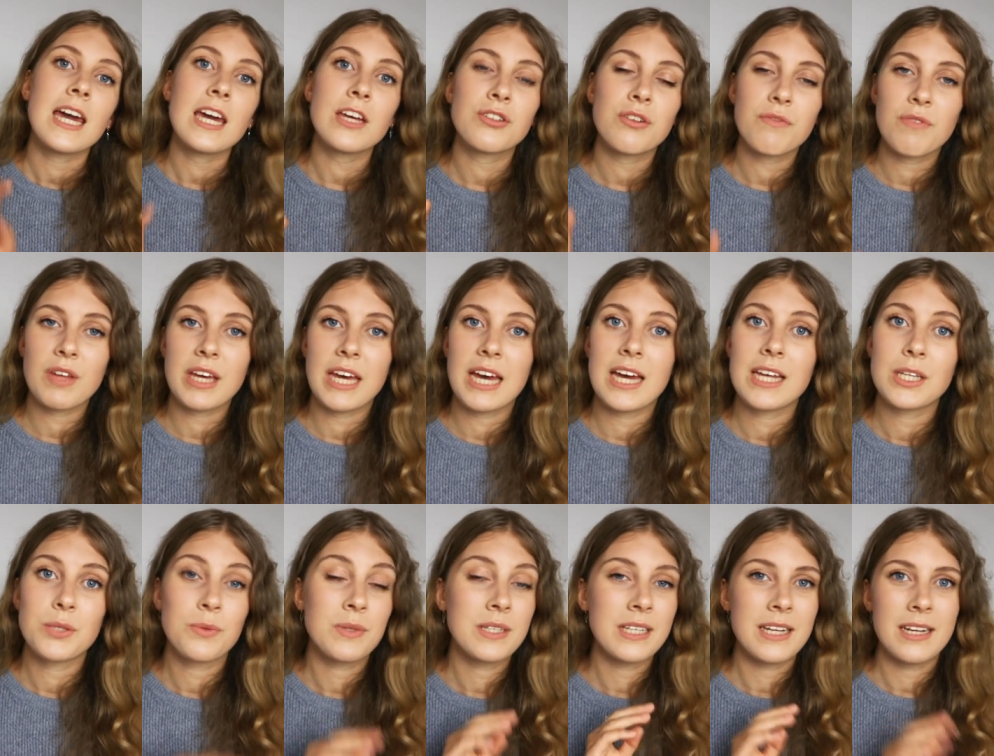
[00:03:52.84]
Each of the
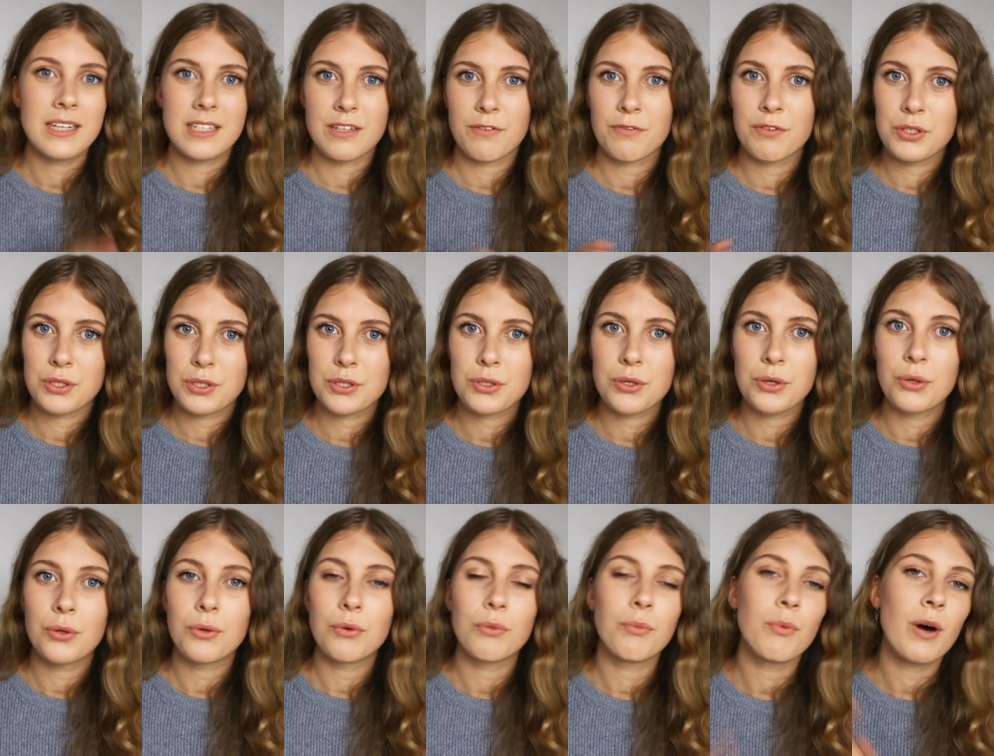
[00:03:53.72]
kids was in a different
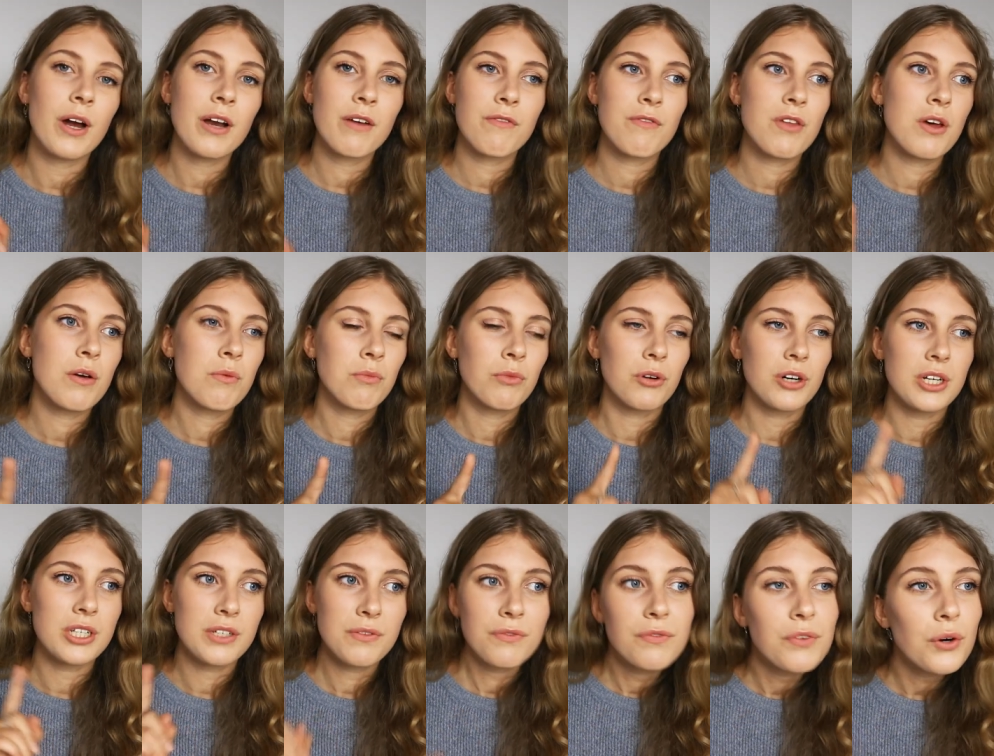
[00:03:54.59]
school. One of them
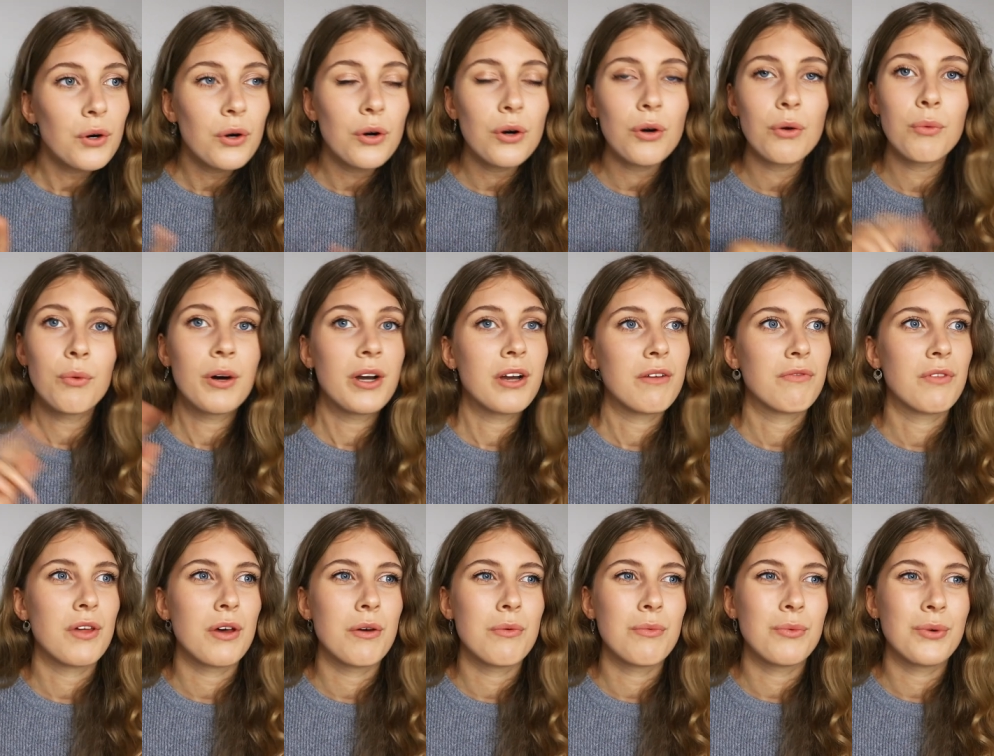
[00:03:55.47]
was four, one
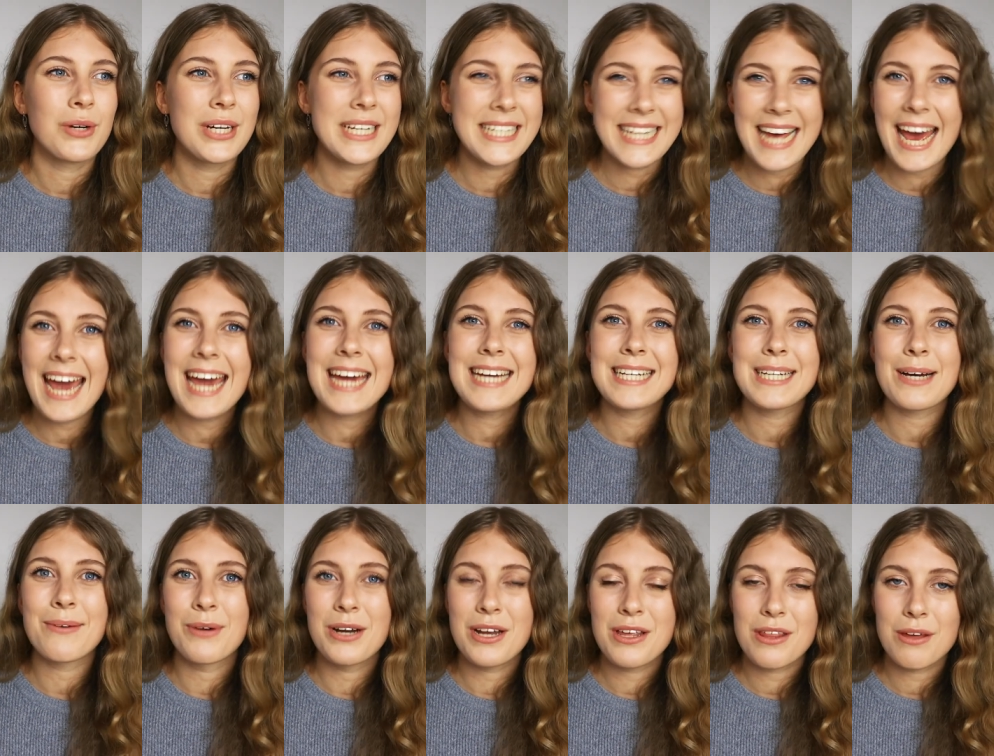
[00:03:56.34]
of them was
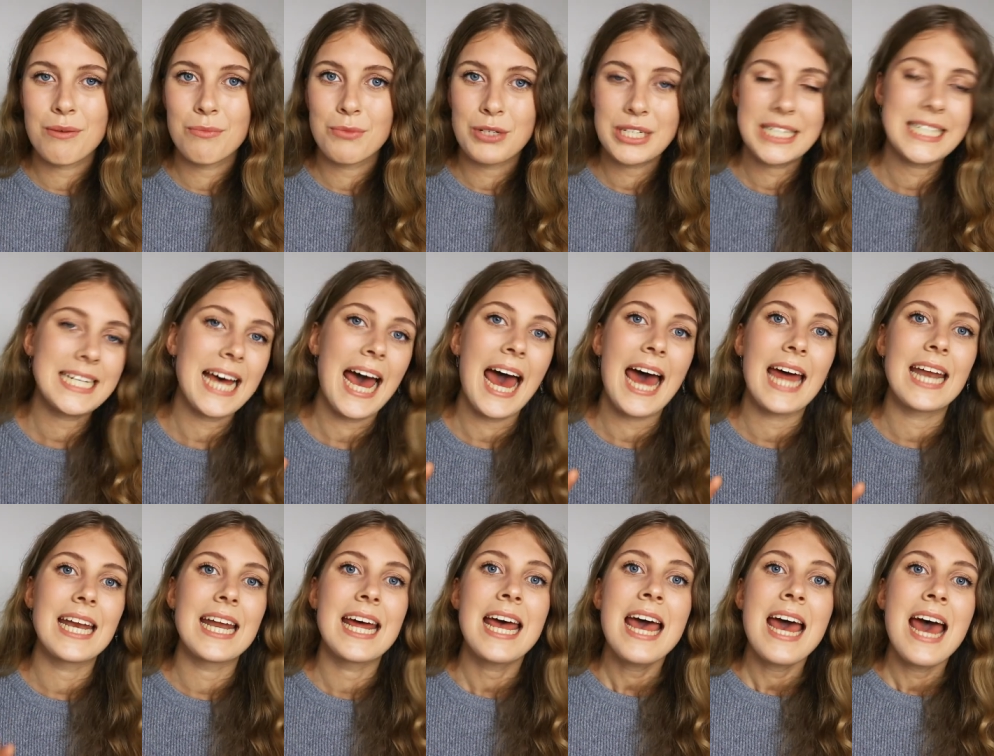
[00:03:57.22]
eight, and one of them was
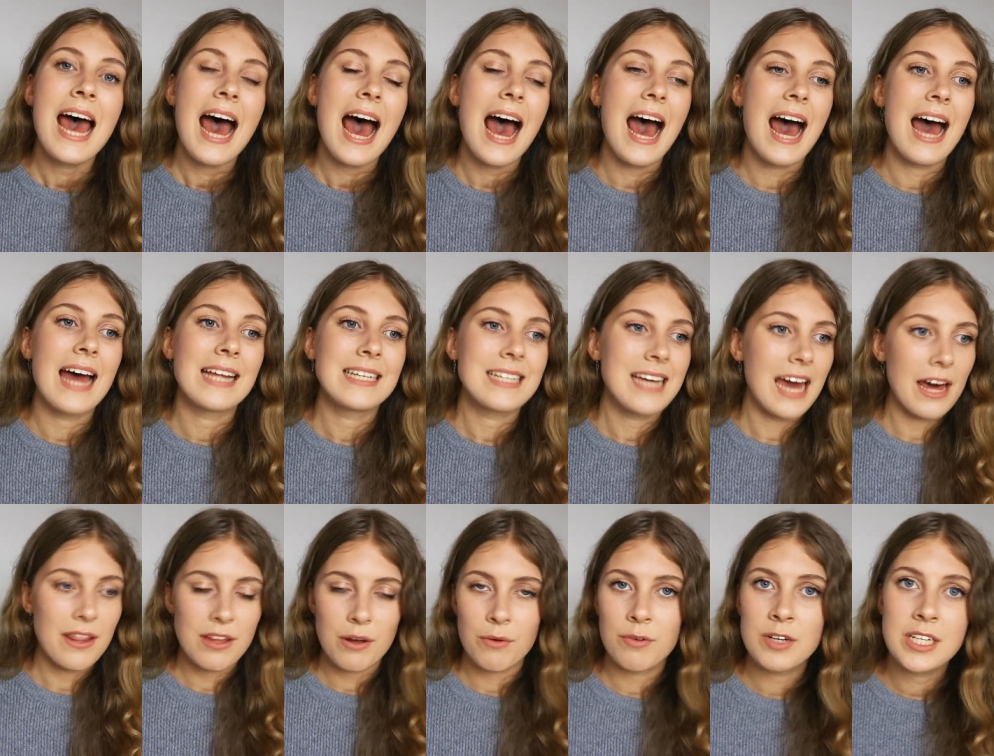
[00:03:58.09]
10 and
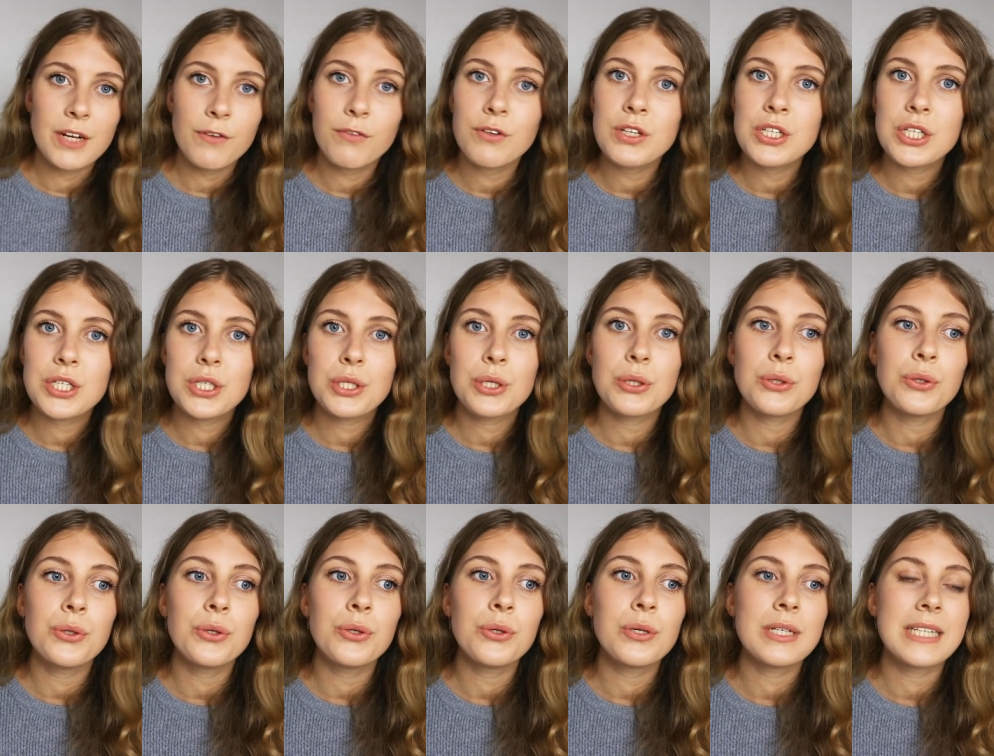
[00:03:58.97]
yeah they were in different
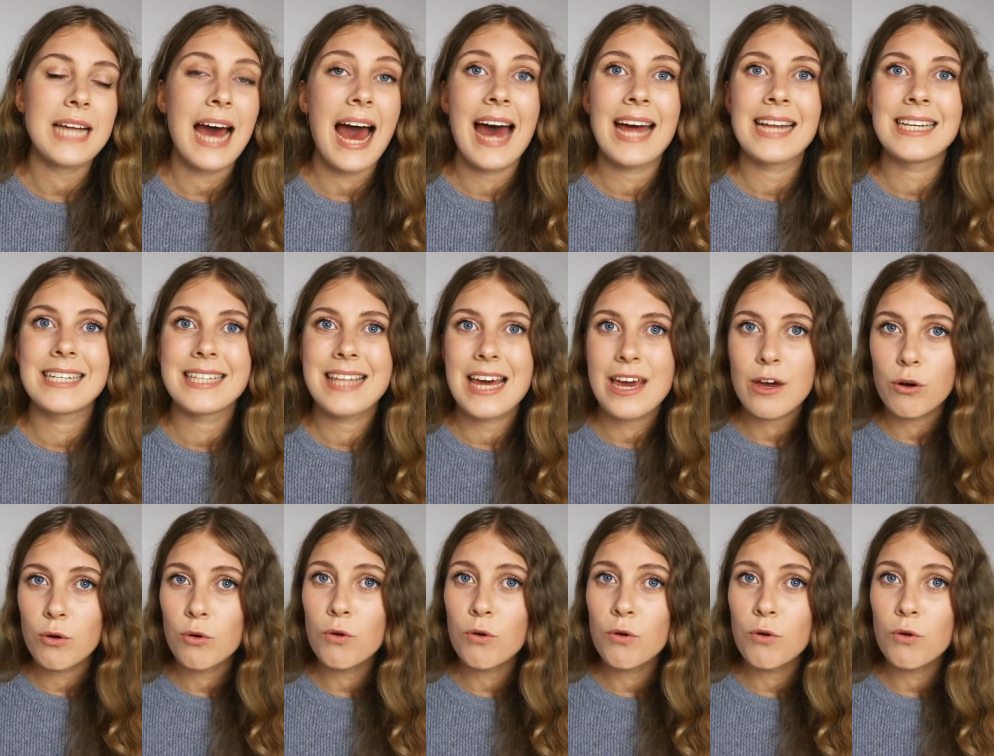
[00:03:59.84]
schools and they